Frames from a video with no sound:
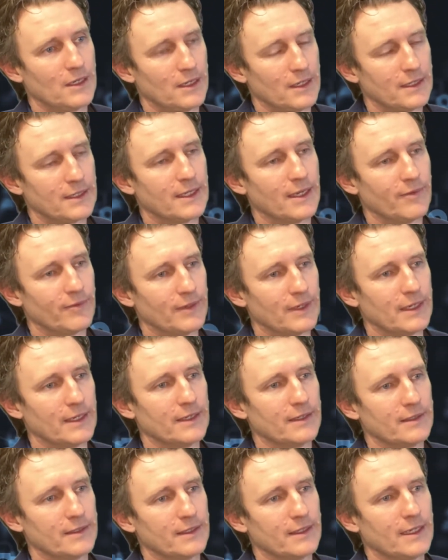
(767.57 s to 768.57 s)
Definitely,
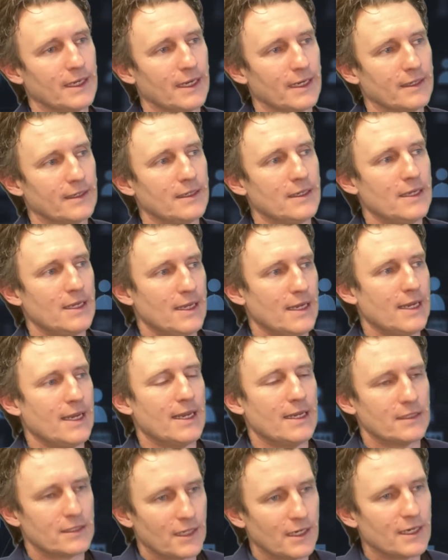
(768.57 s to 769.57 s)
yeah.
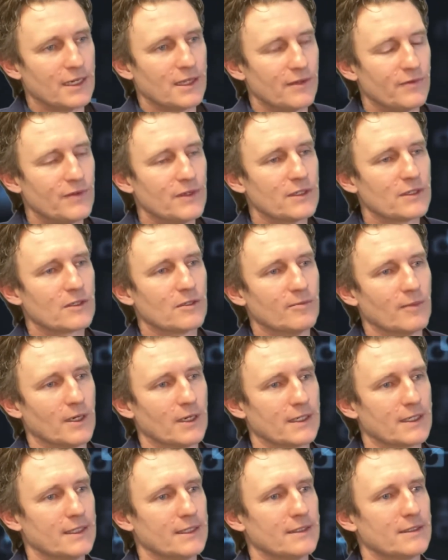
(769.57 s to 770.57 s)
Certainly in the physical
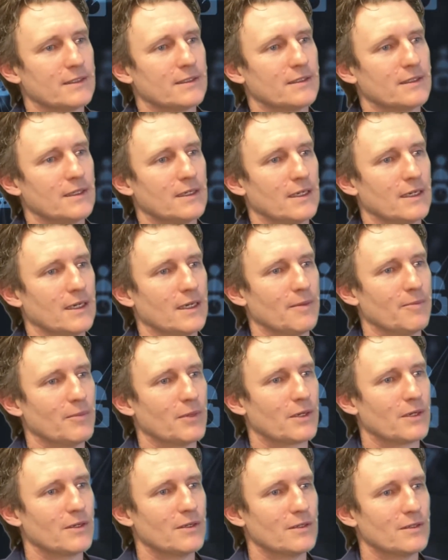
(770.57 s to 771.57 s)
markets,
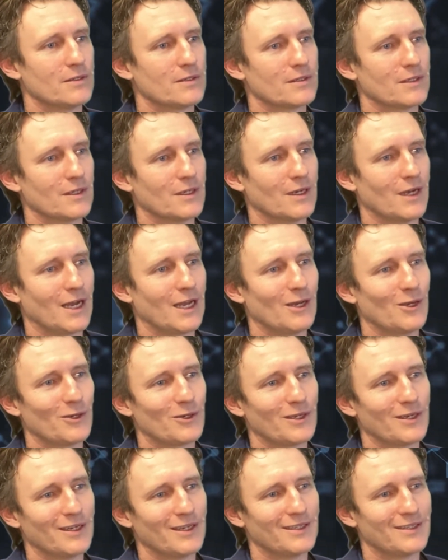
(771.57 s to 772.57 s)
because I look
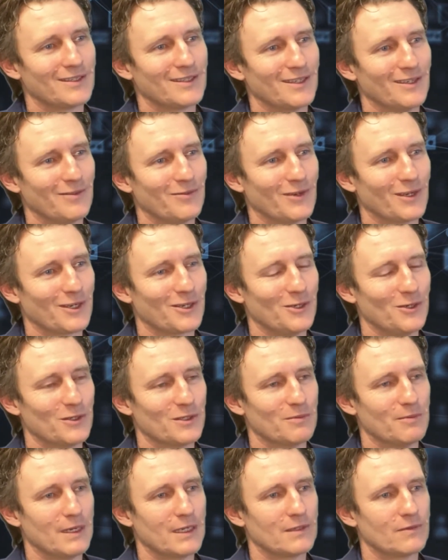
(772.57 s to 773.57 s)
at it, if I can use a
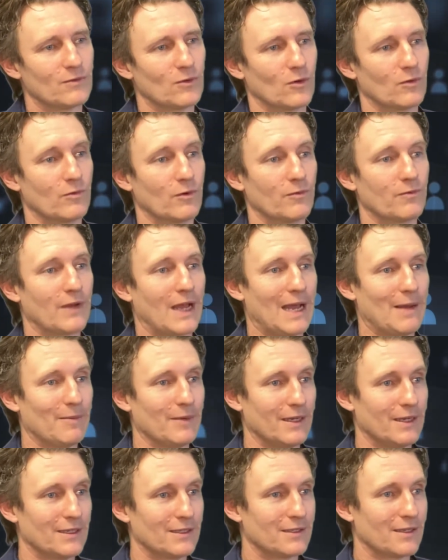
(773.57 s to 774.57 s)
metaphor of a family,
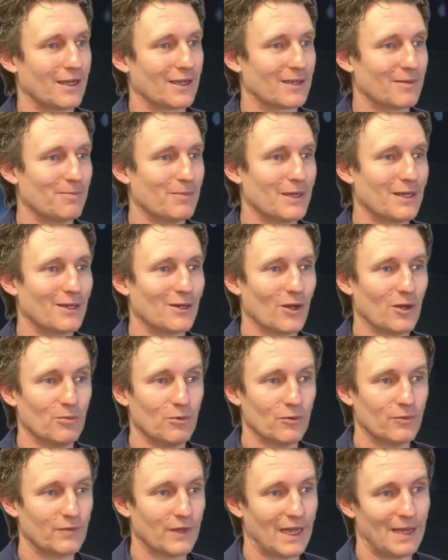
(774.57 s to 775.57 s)
it's like a big global
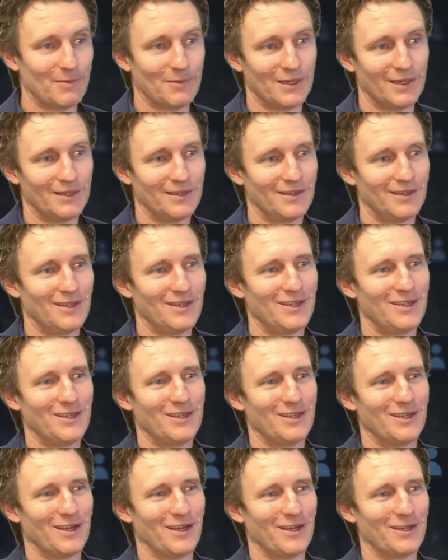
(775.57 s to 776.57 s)
family.
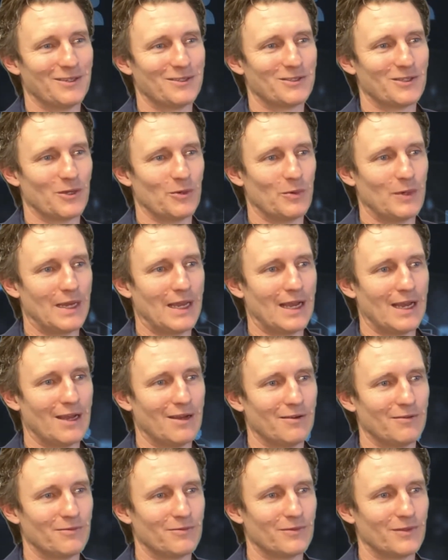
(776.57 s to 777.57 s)
So we
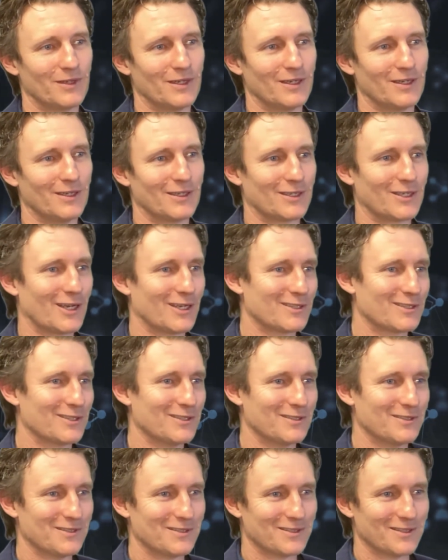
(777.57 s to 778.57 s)
have
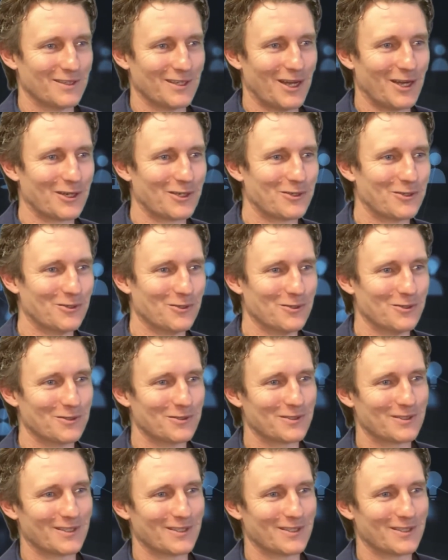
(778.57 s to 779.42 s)
cousins and uncles,